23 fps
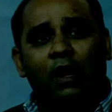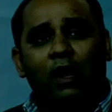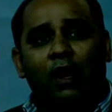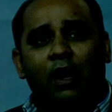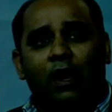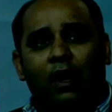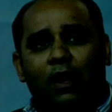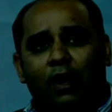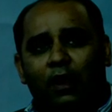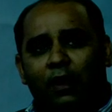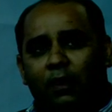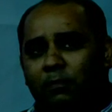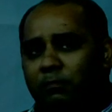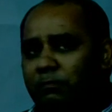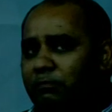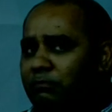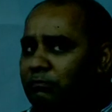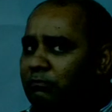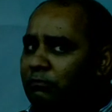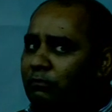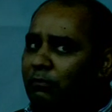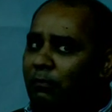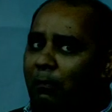
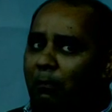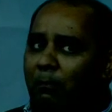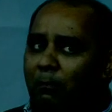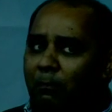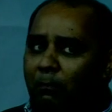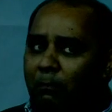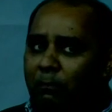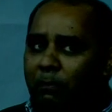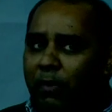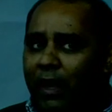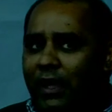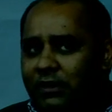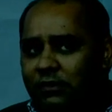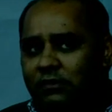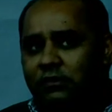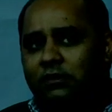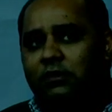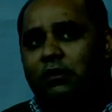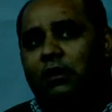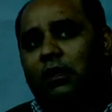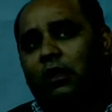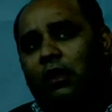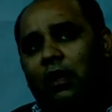But
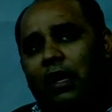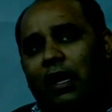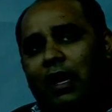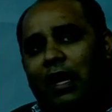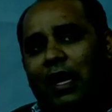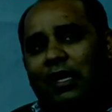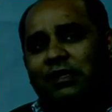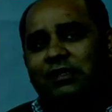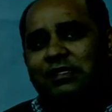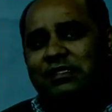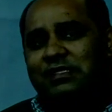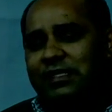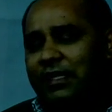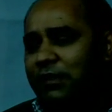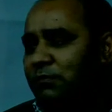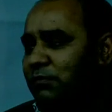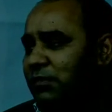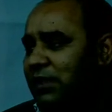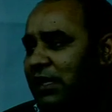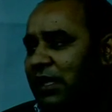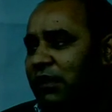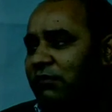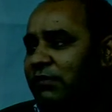at the
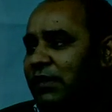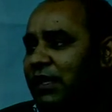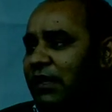same time,